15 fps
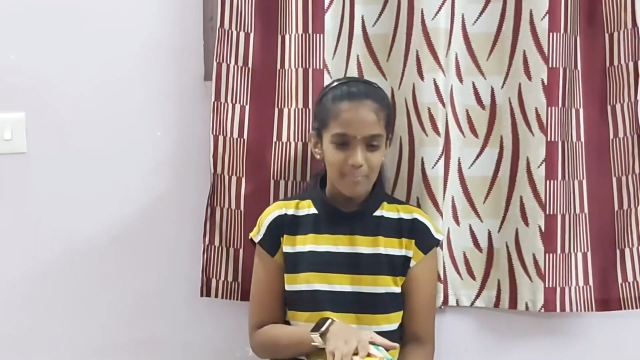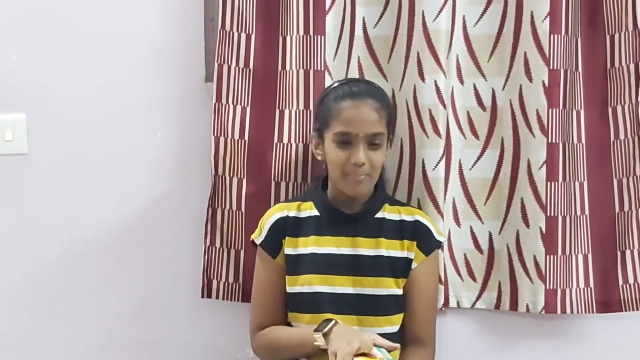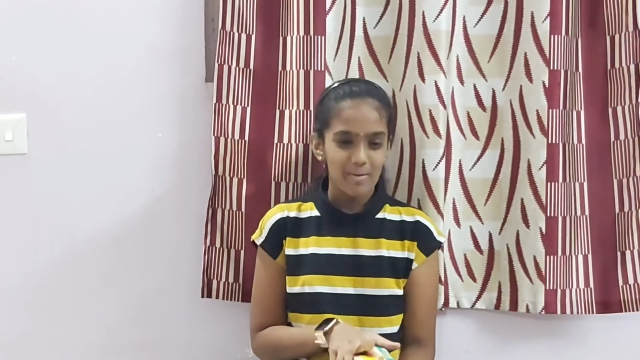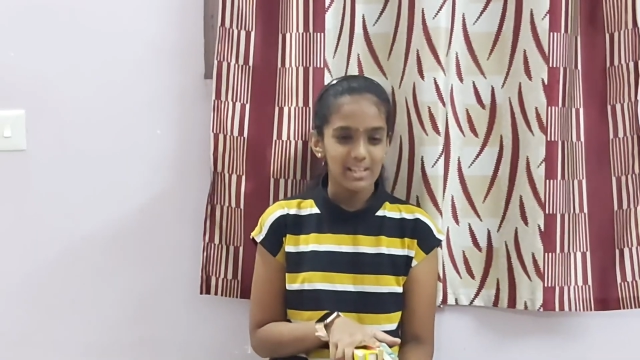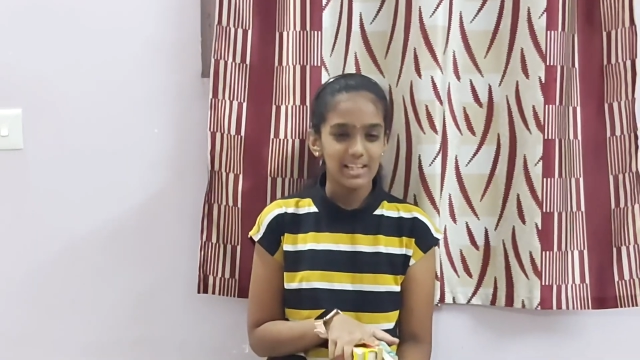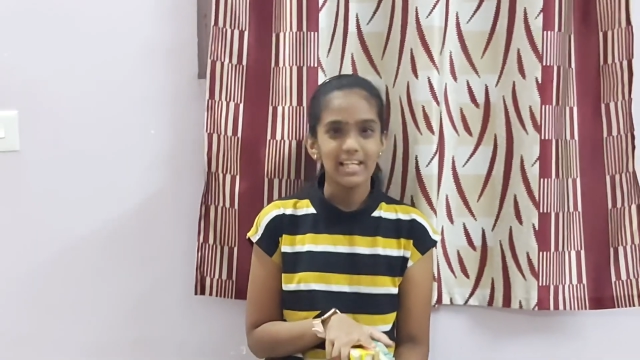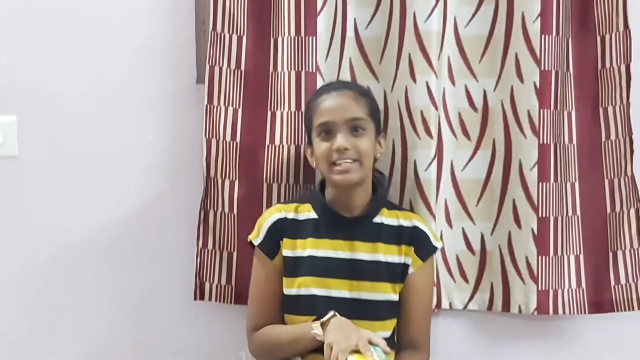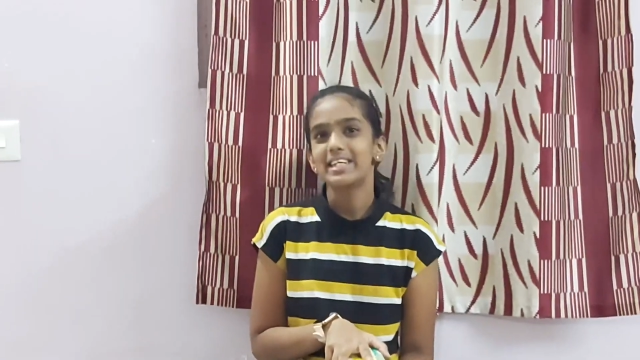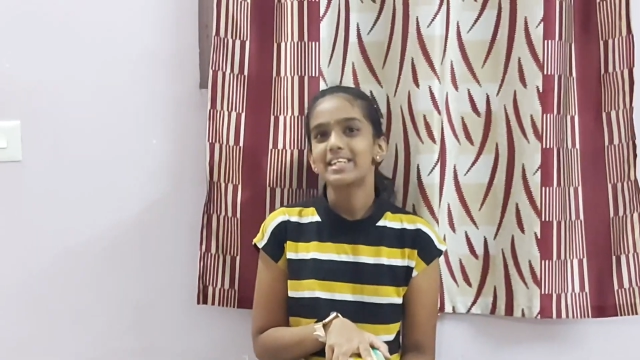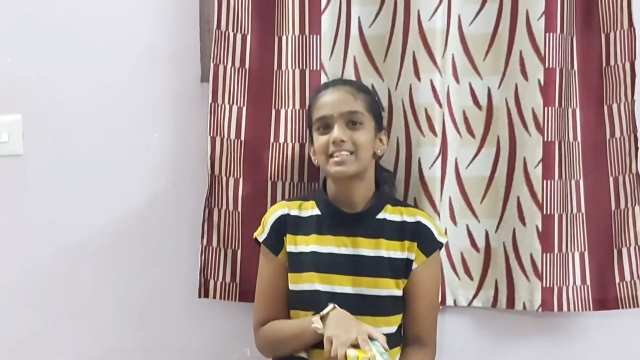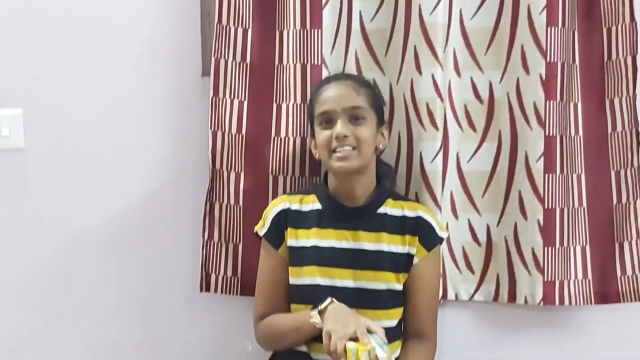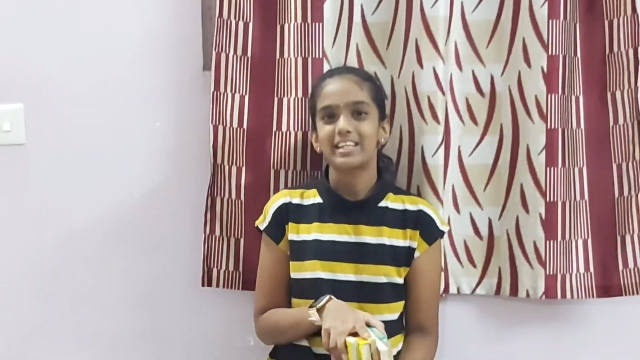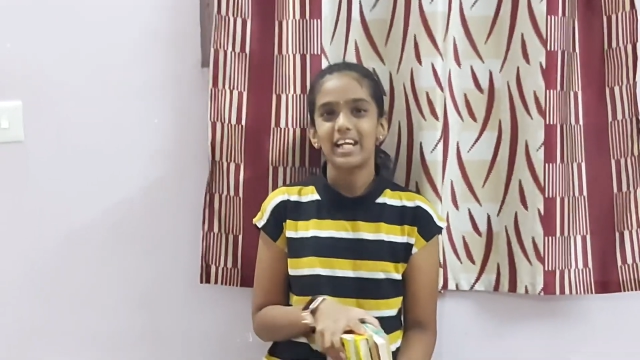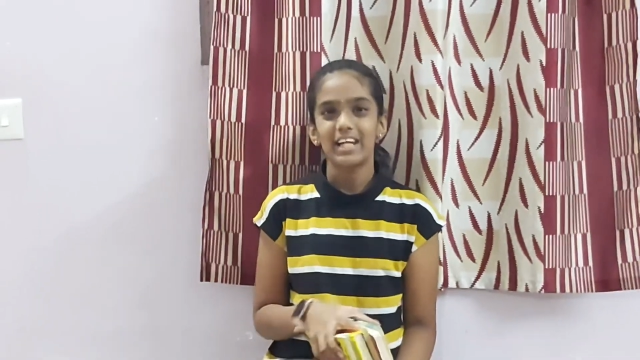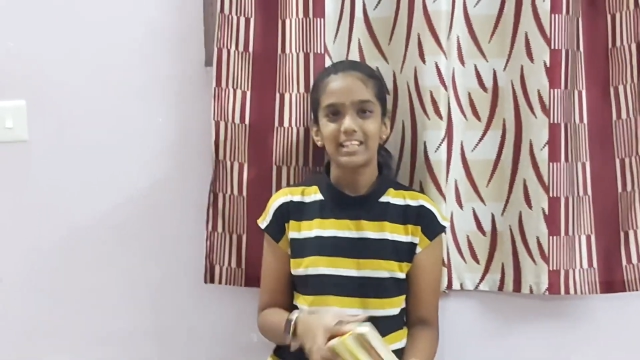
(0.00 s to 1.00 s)
but let's
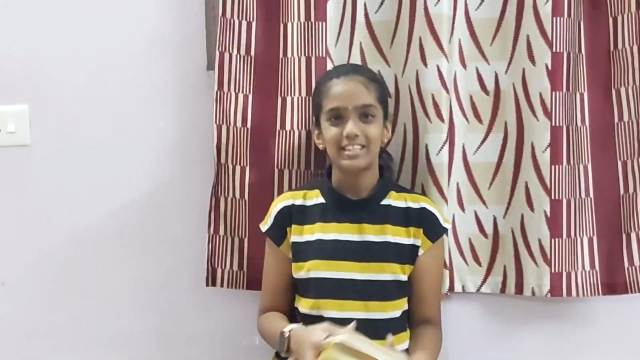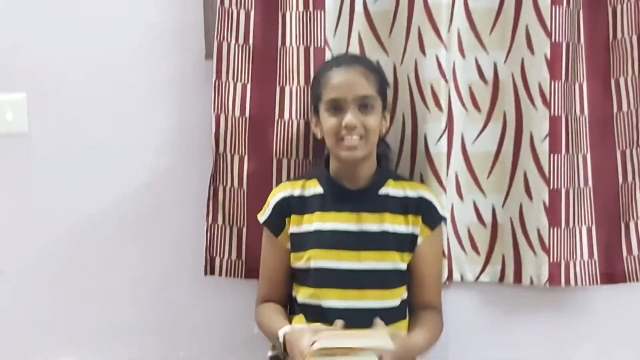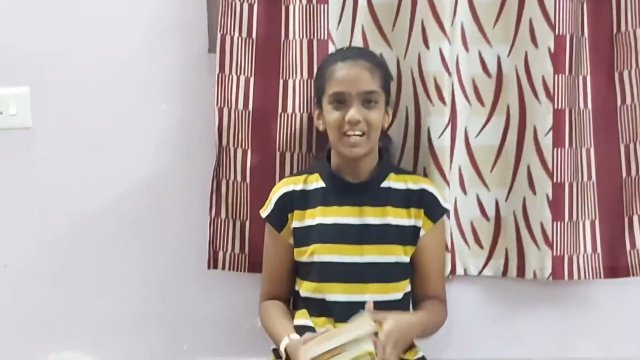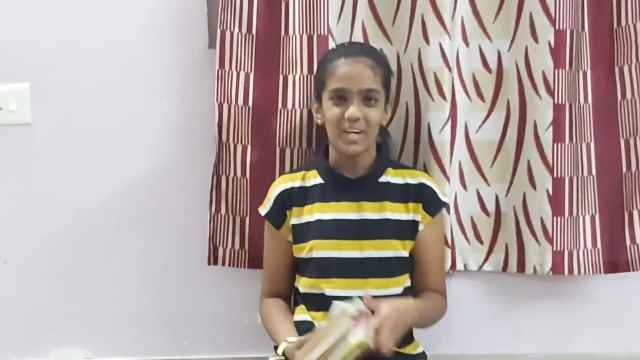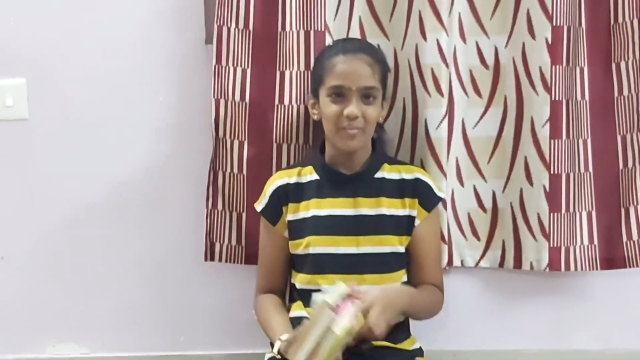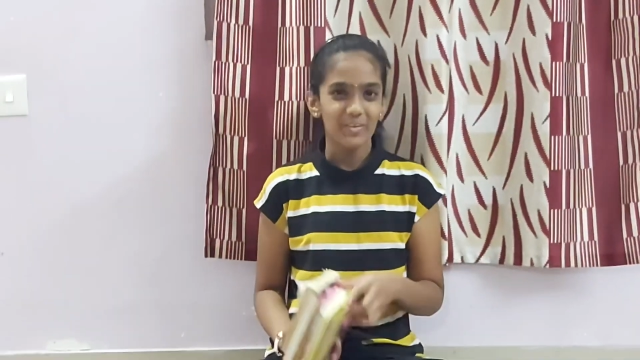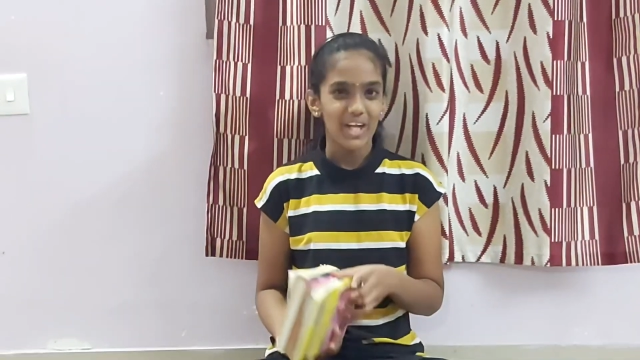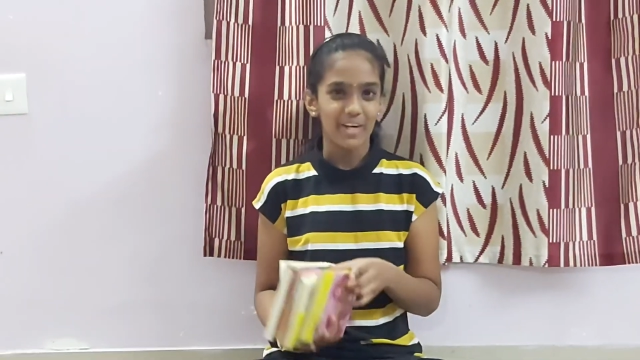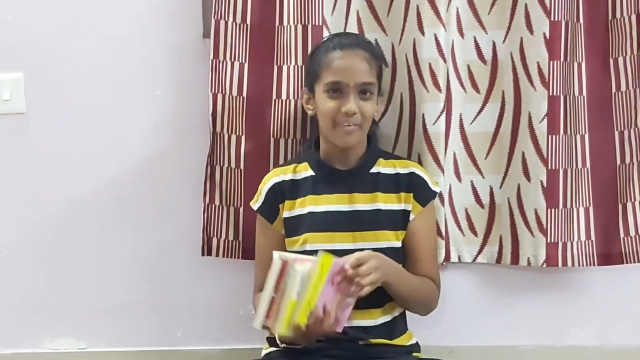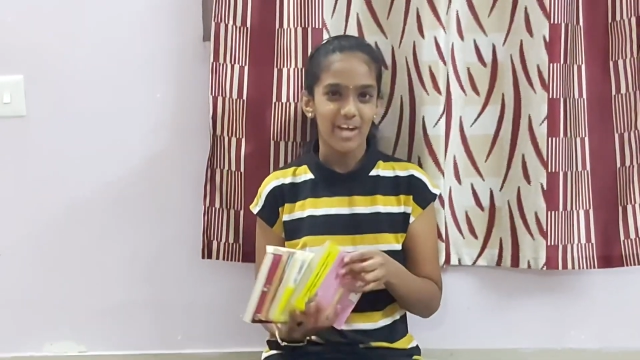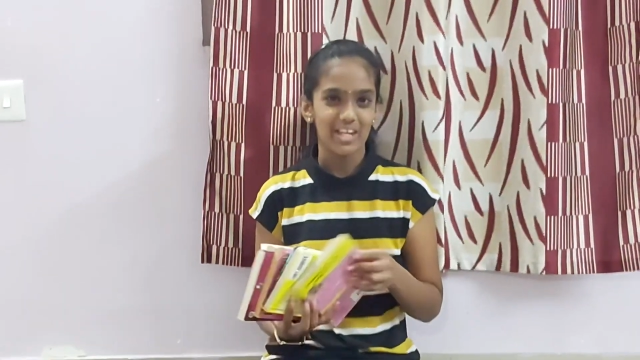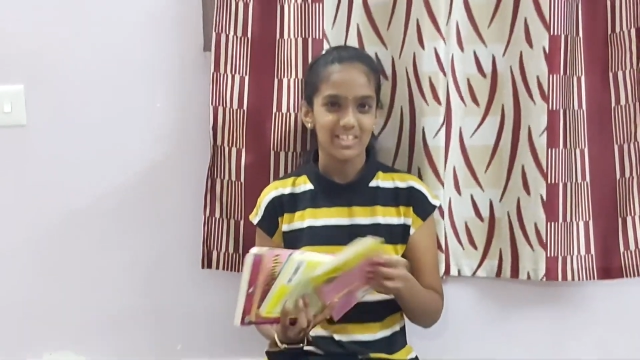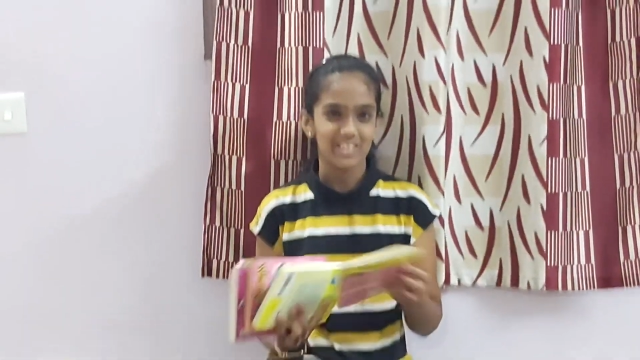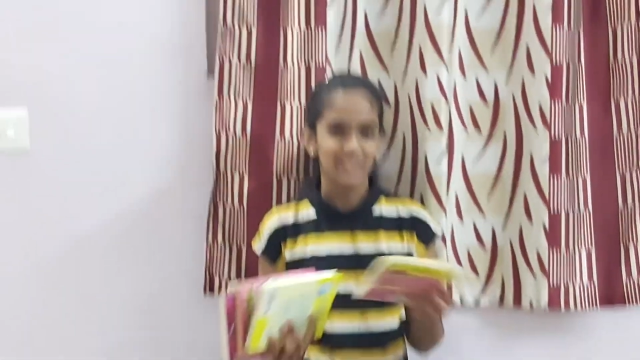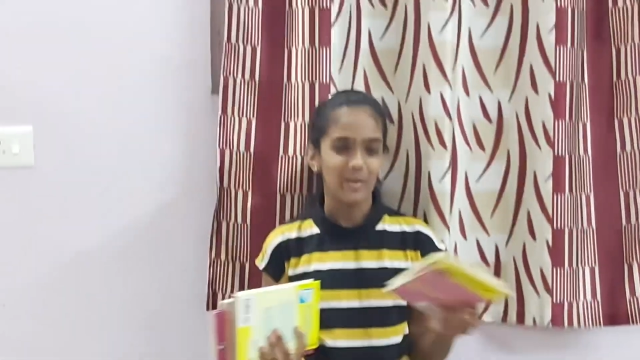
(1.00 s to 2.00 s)
just get started with
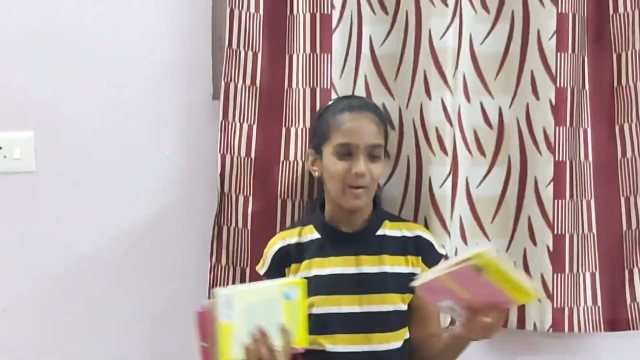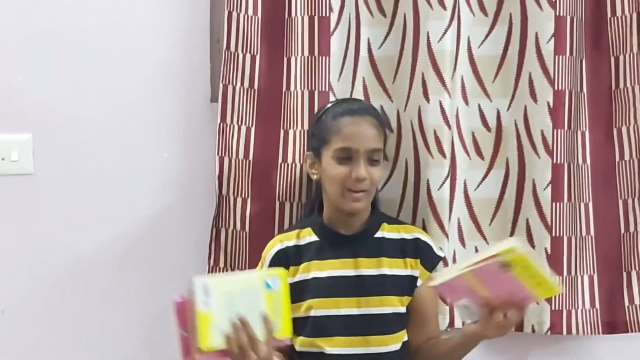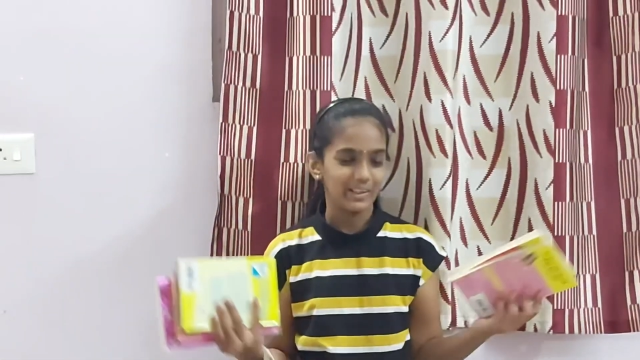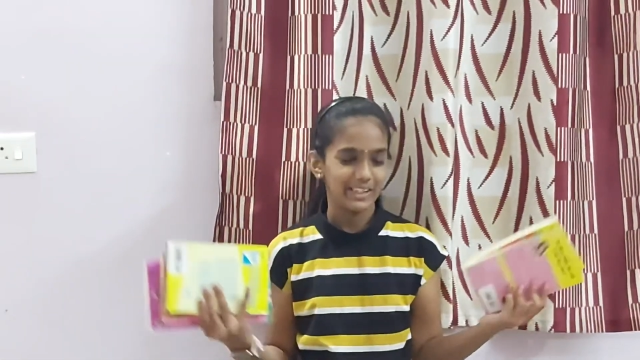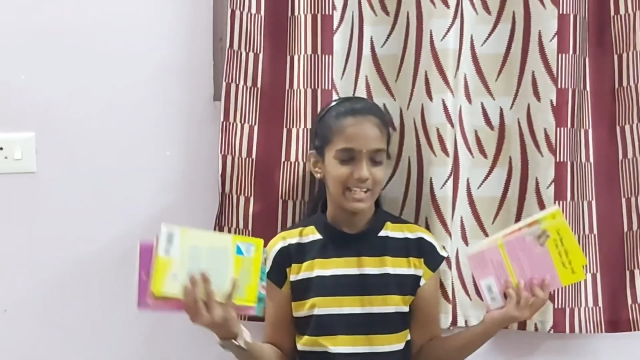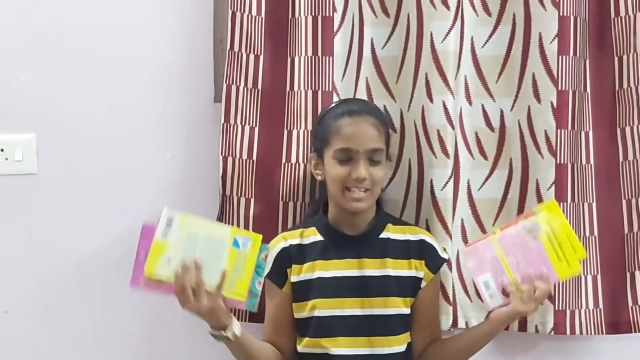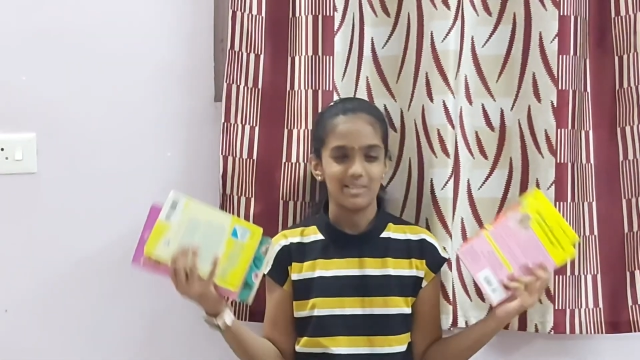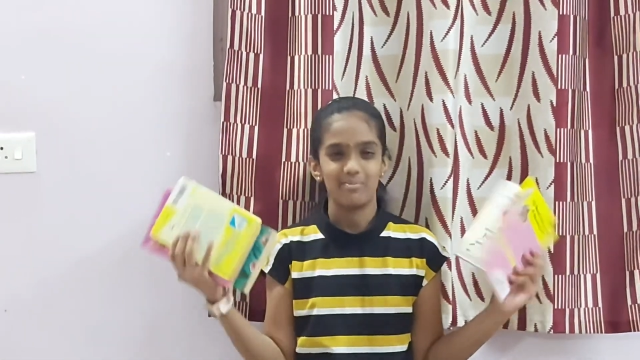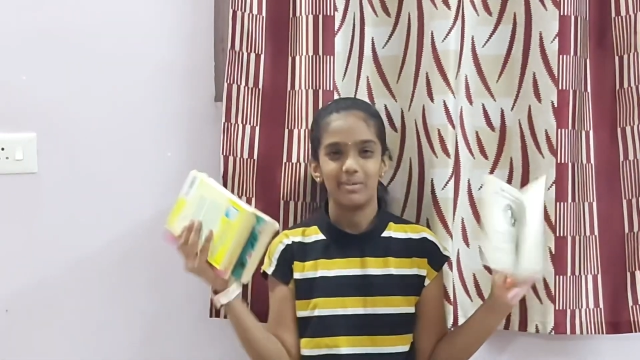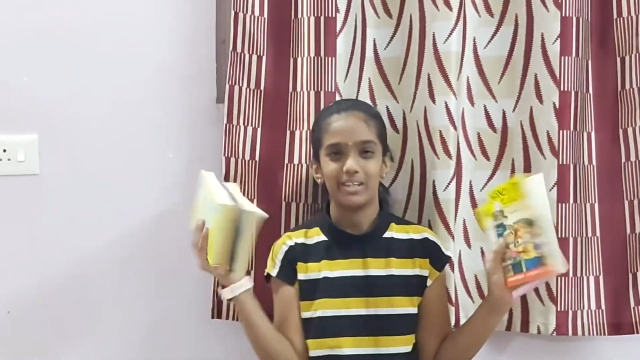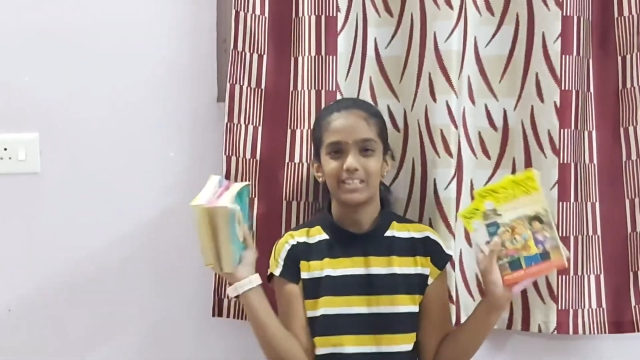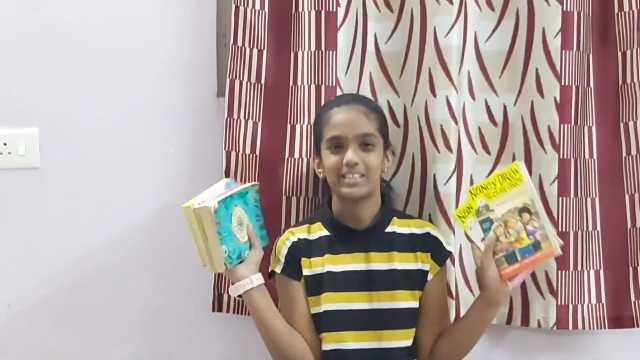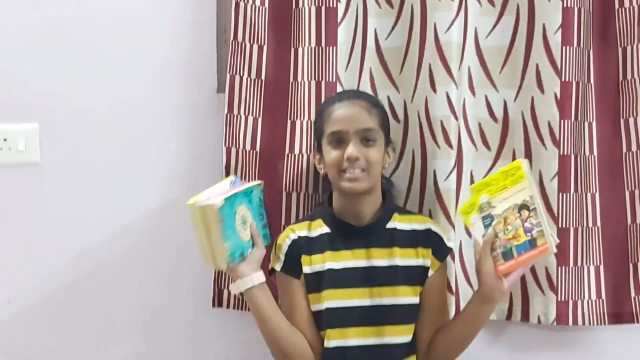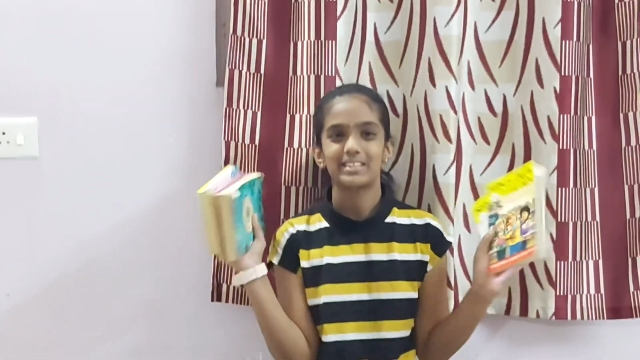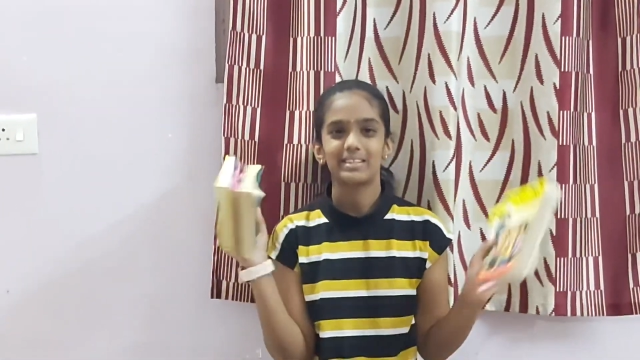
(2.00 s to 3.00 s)
arranging all these
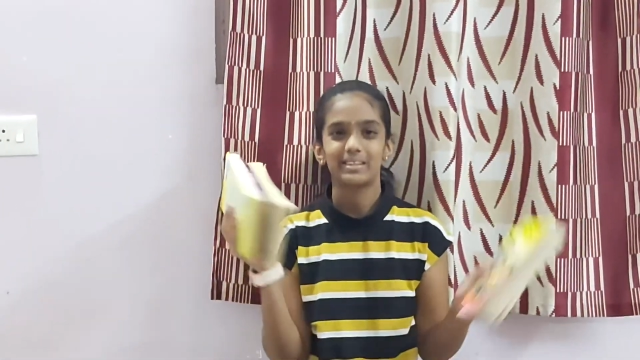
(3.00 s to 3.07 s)
books.